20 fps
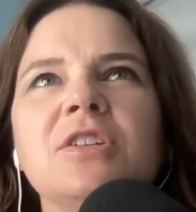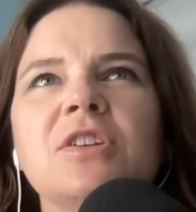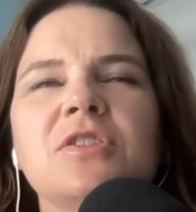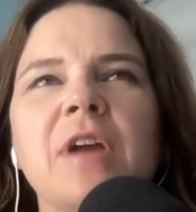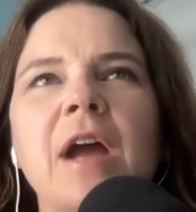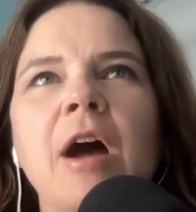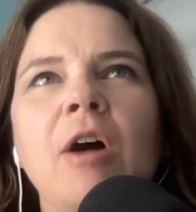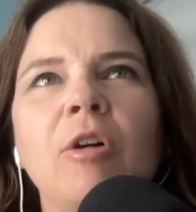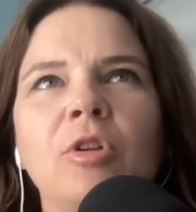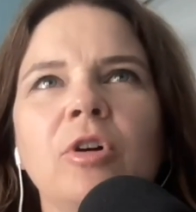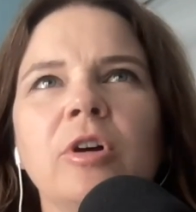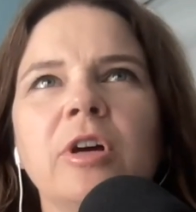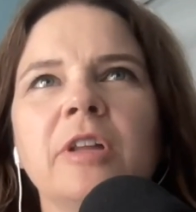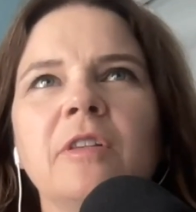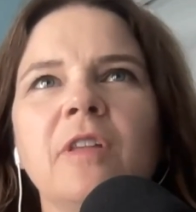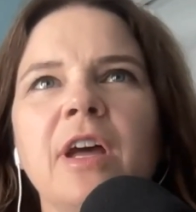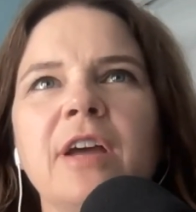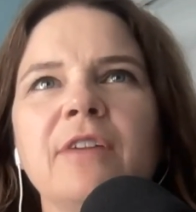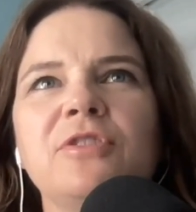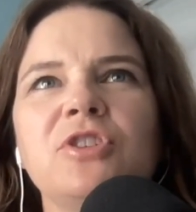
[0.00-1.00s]
Has your outlook on
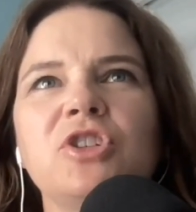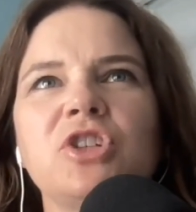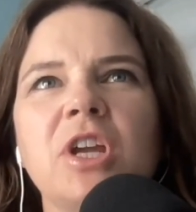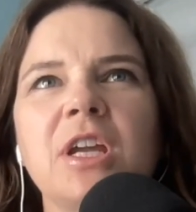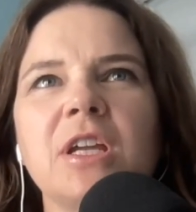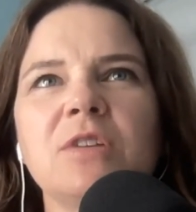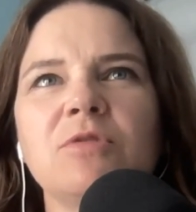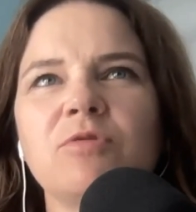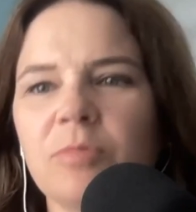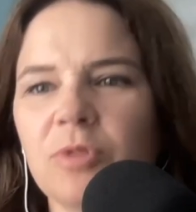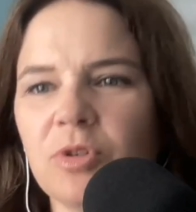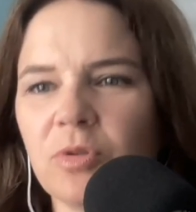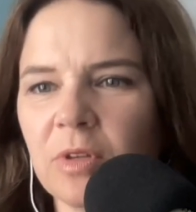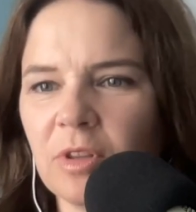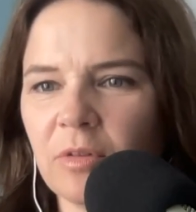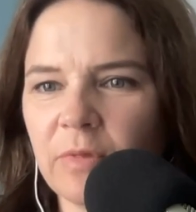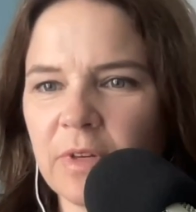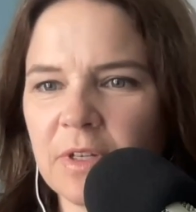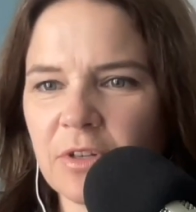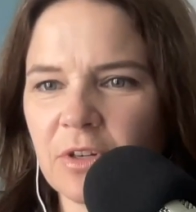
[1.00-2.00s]
life changed from doing
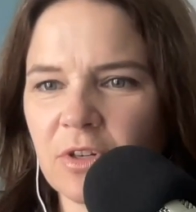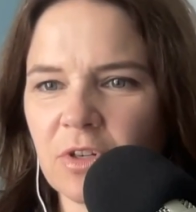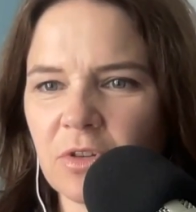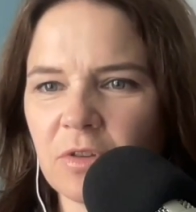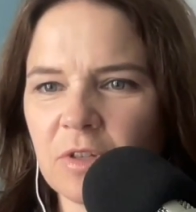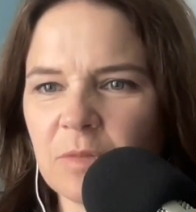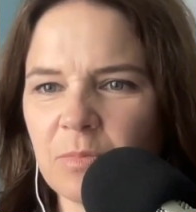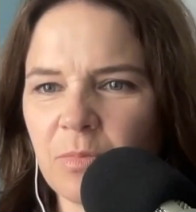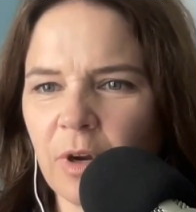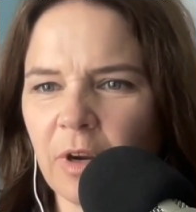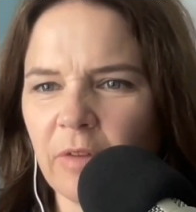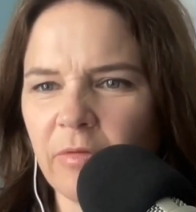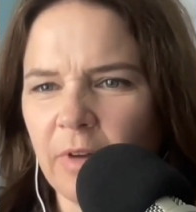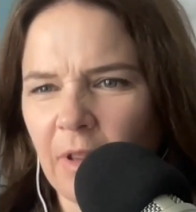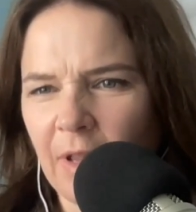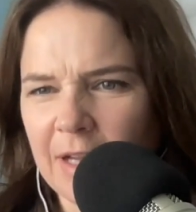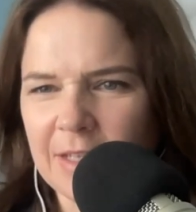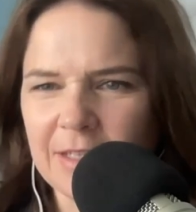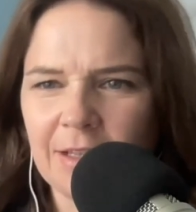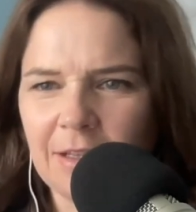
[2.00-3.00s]
the research in this book and
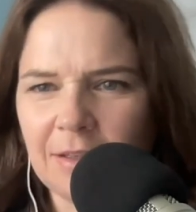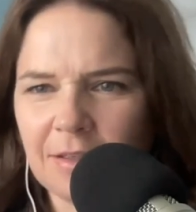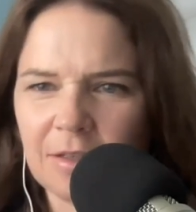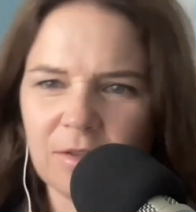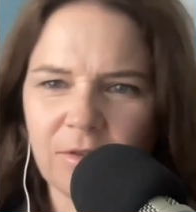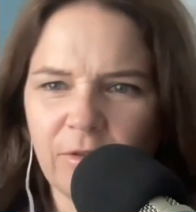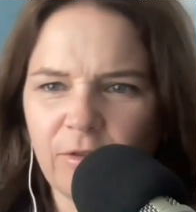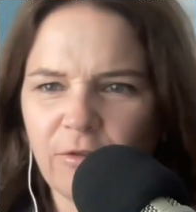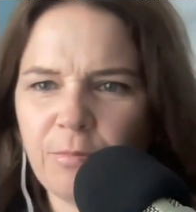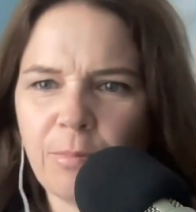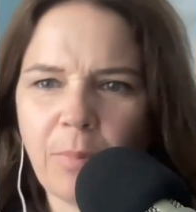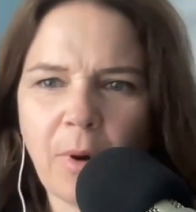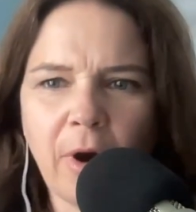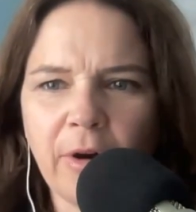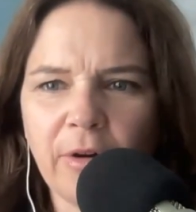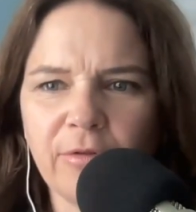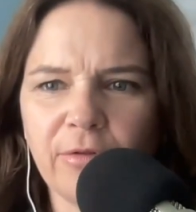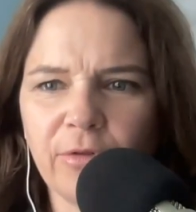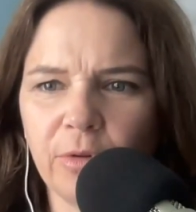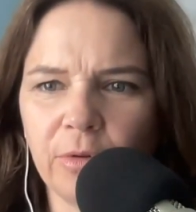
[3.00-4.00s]
realizing this is sort of
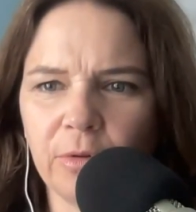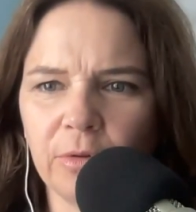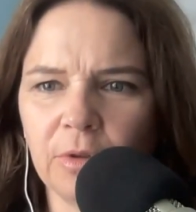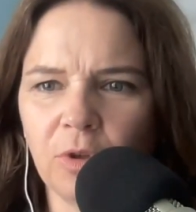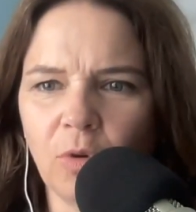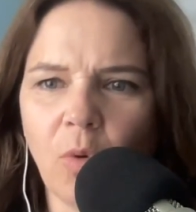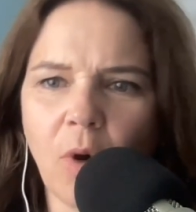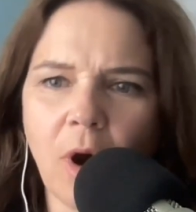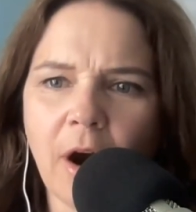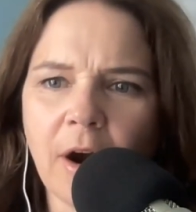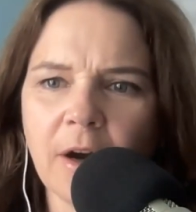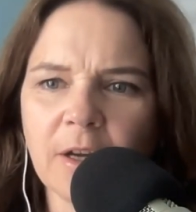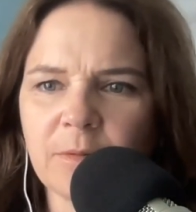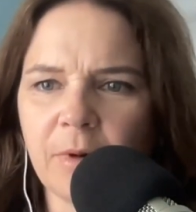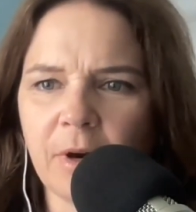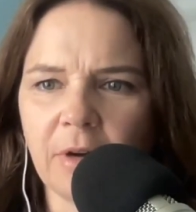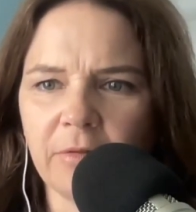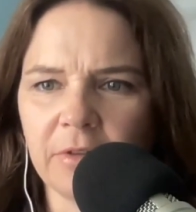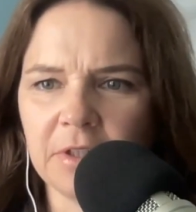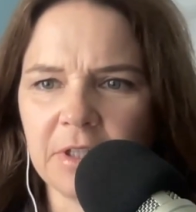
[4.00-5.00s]
part of who you are? It's
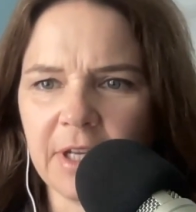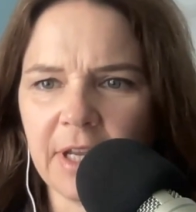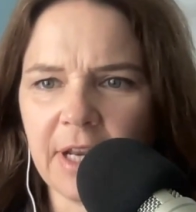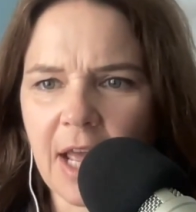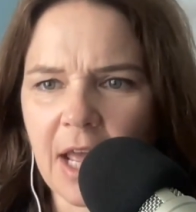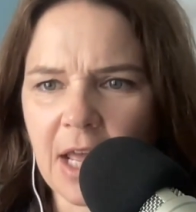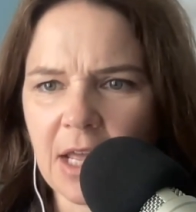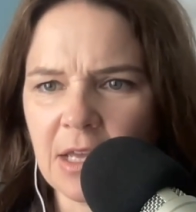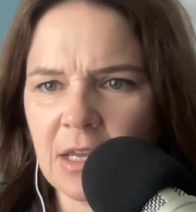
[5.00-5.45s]
part of your DNA?